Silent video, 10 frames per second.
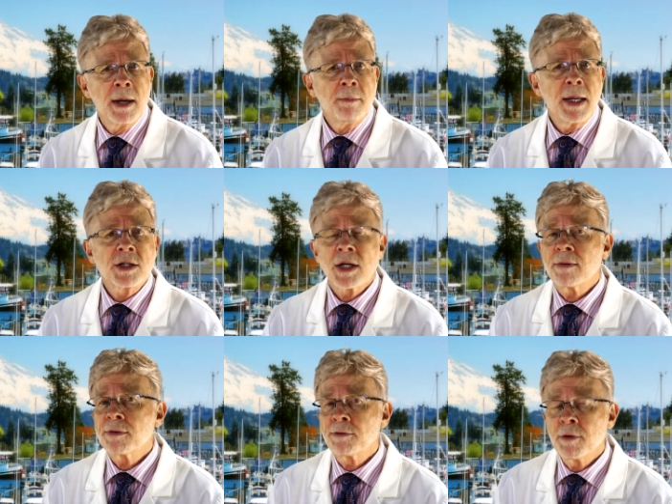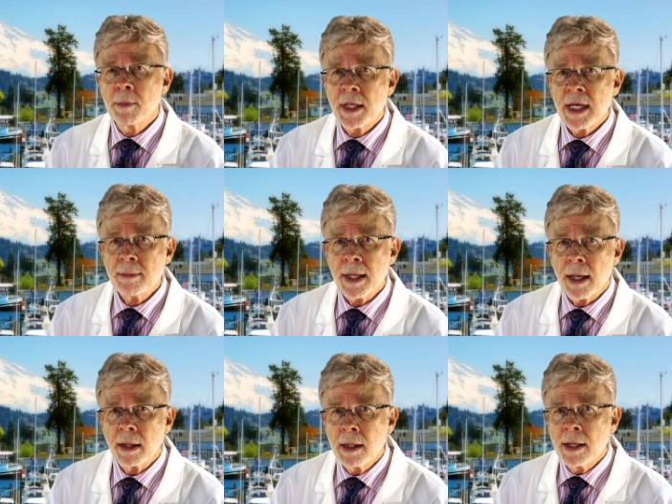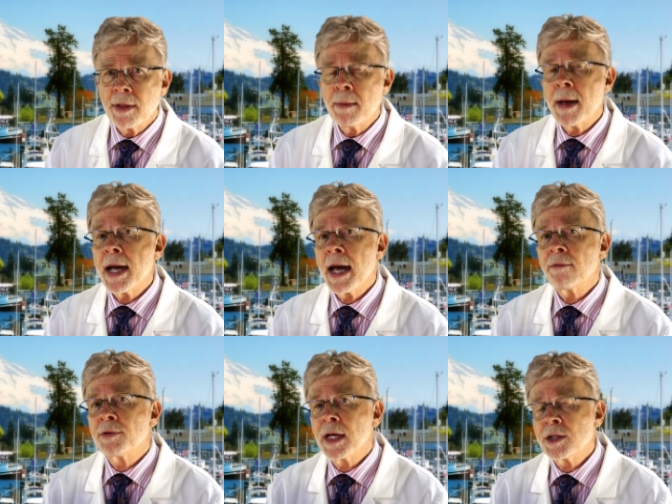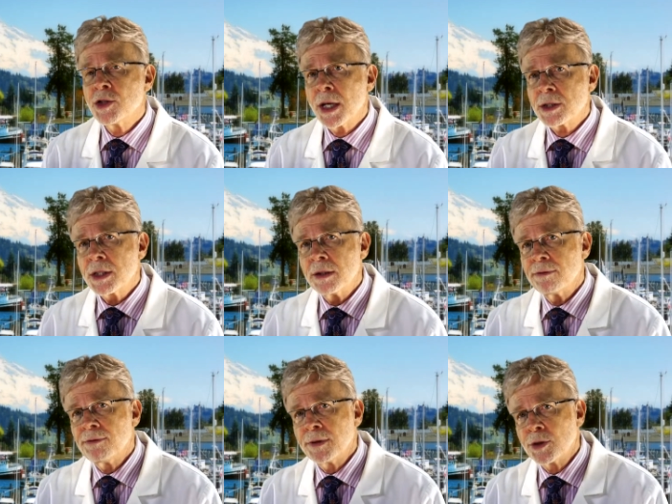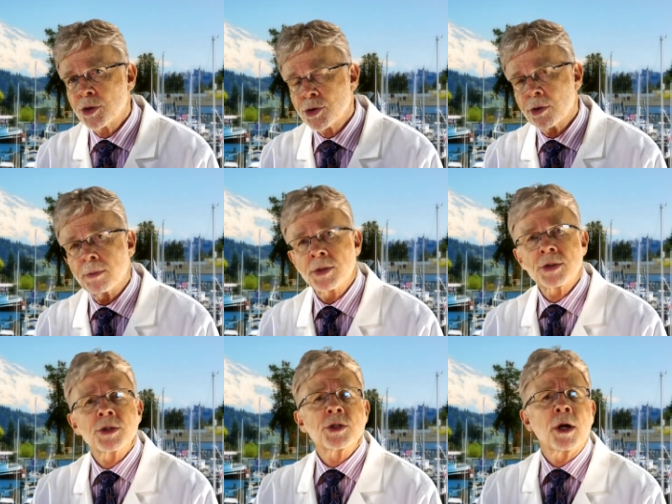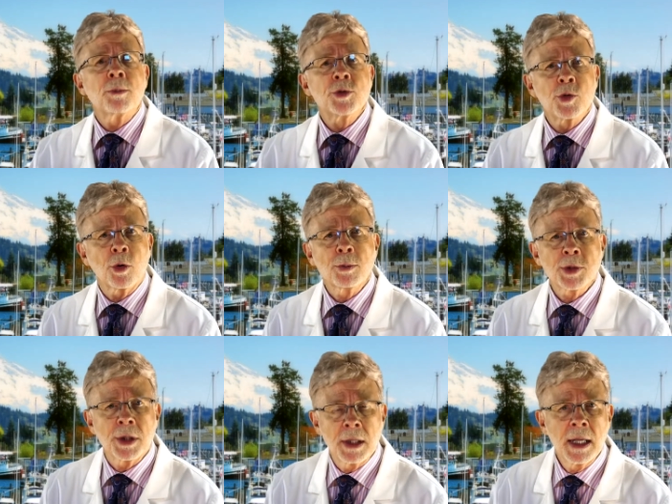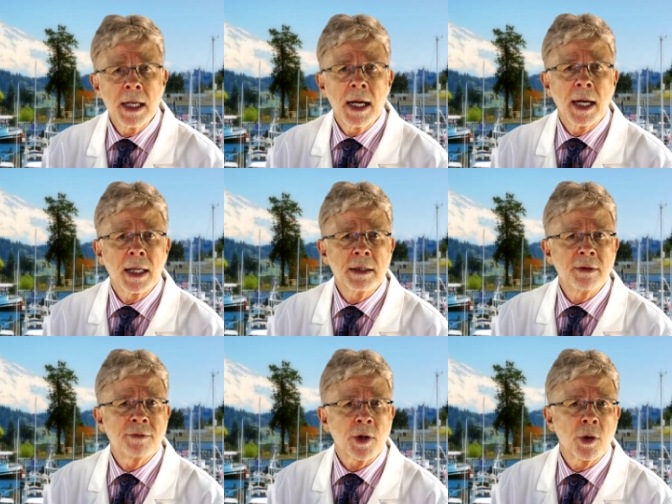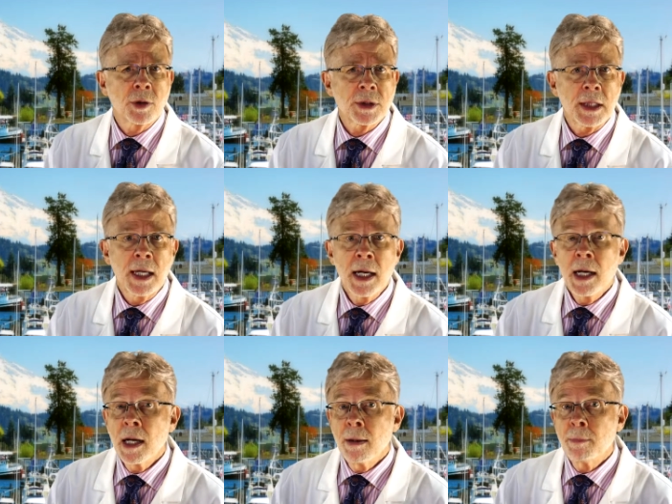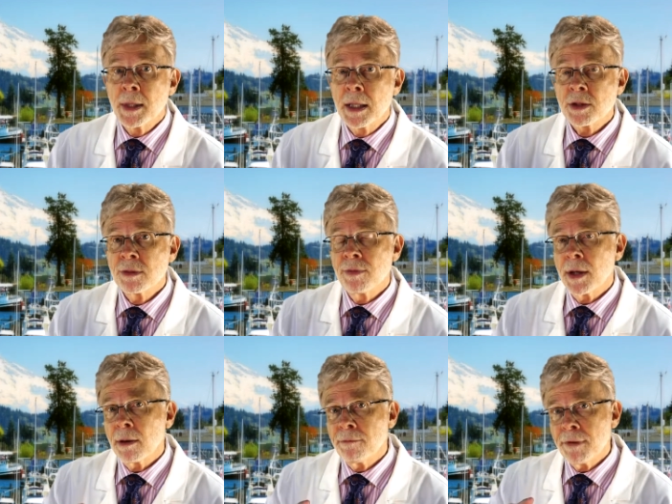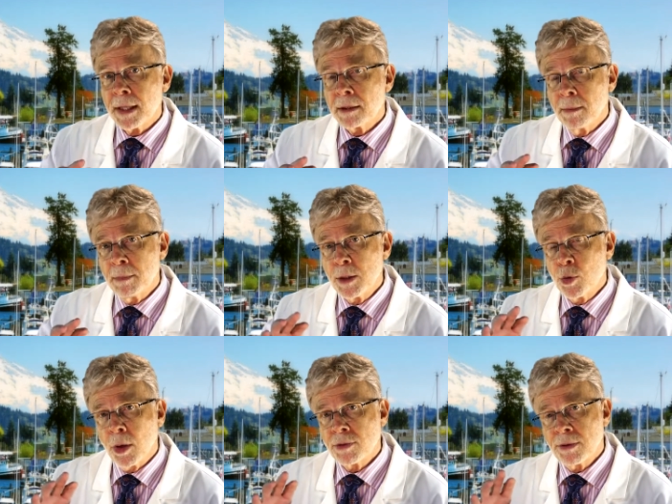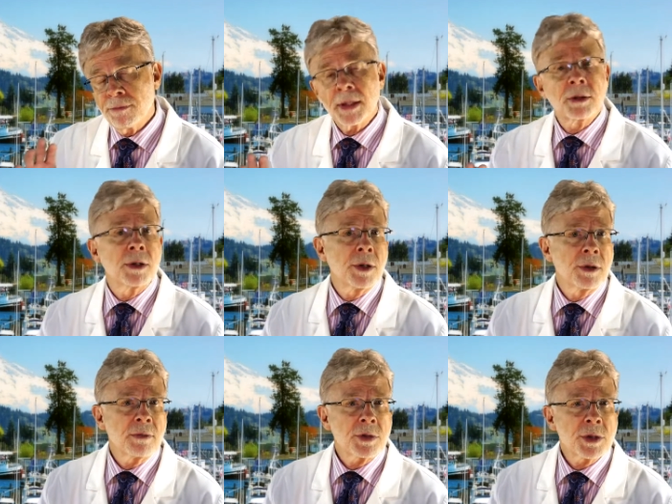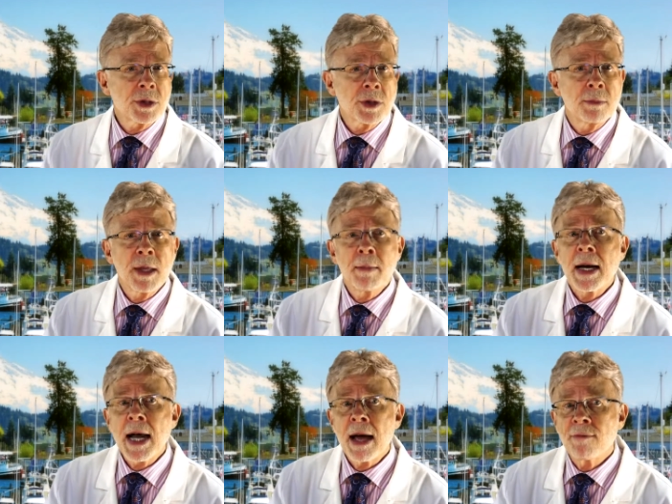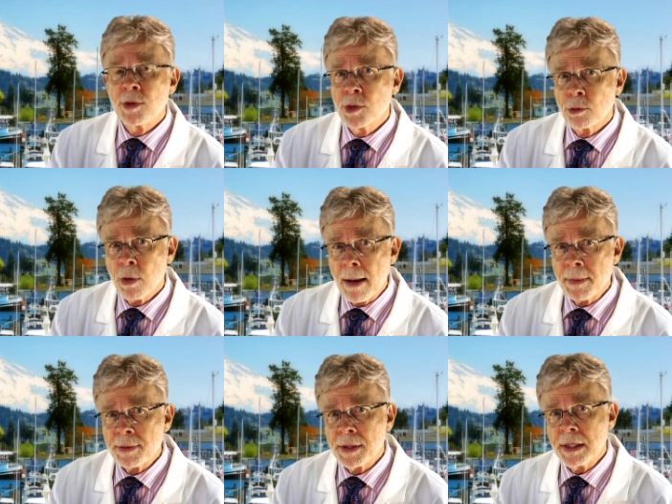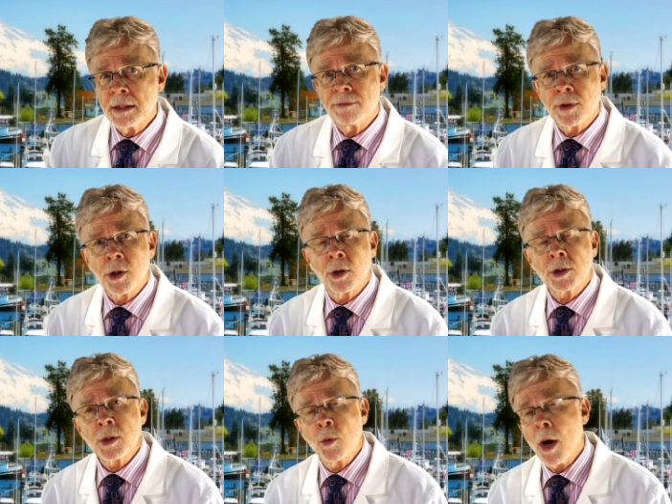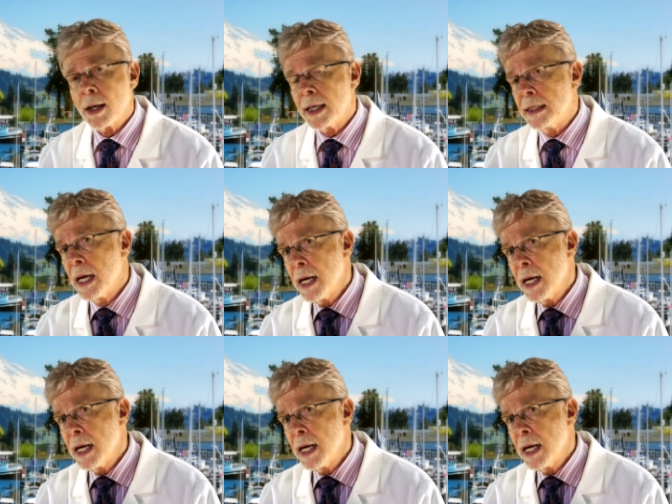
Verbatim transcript: may suffer from anemia. They may have digestive disturbances, absorption uh, difficulty. Because of their effect, the B twelve's effect on the nervous system, they may have neuropathy, difficulty walking,